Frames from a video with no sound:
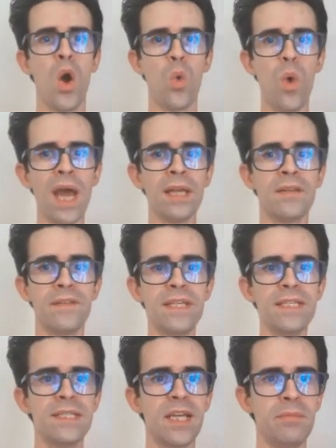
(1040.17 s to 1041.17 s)
While
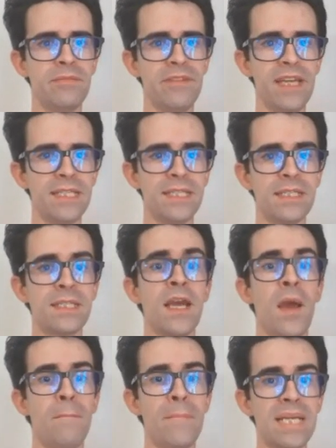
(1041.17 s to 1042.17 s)
these typefaces
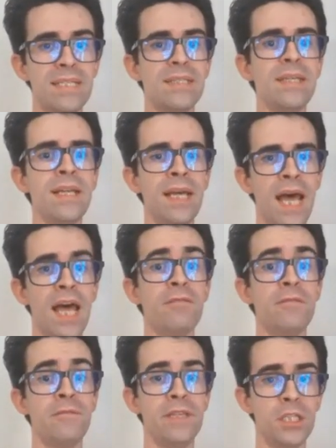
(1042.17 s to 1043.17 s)
may still
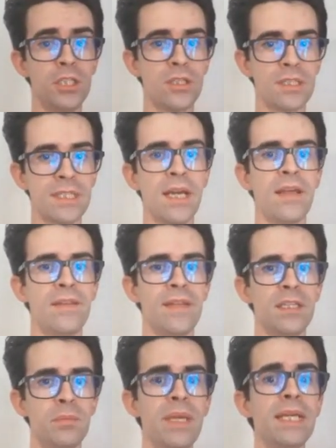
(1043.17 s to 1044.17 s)
have features
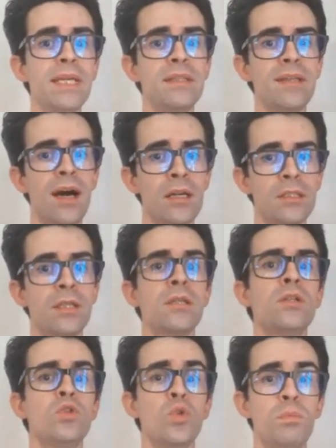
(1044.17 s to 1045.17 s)
that make it
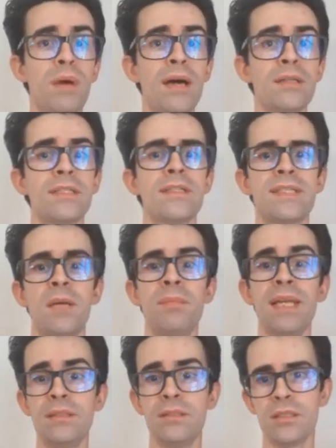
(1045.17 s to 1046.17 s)
harder to parse some
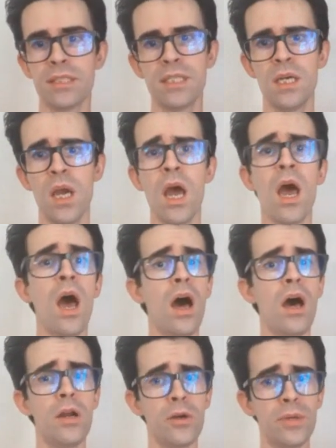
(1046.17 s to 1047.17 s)
letters,
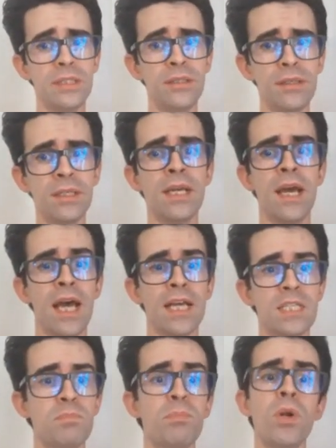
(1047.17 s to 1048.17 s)
a reader
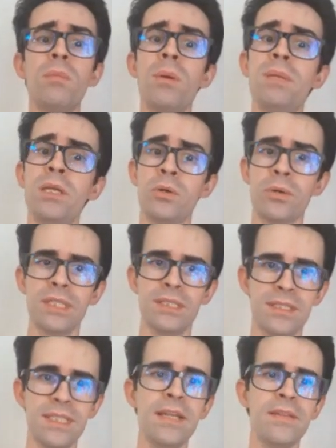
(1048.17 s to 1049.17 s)
has probably already
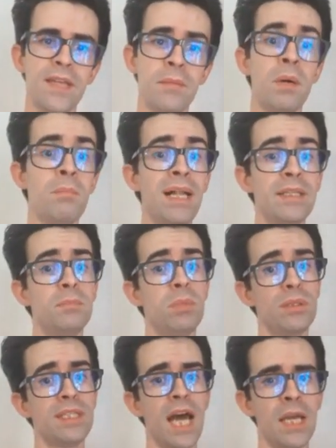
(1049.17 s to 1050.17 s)
seen them
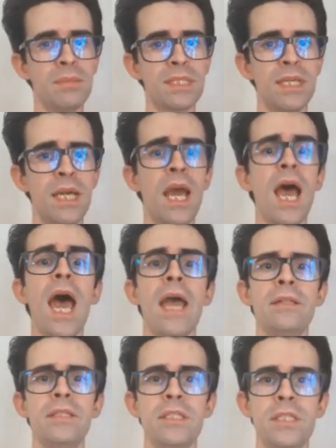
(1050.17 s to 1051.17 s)
multiple times
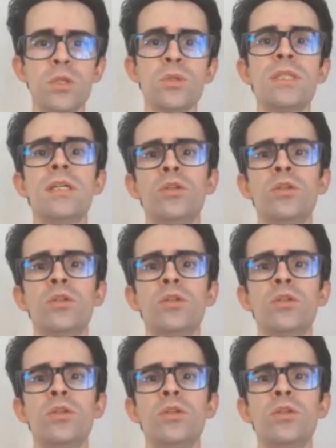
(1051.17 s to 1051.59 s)
and is used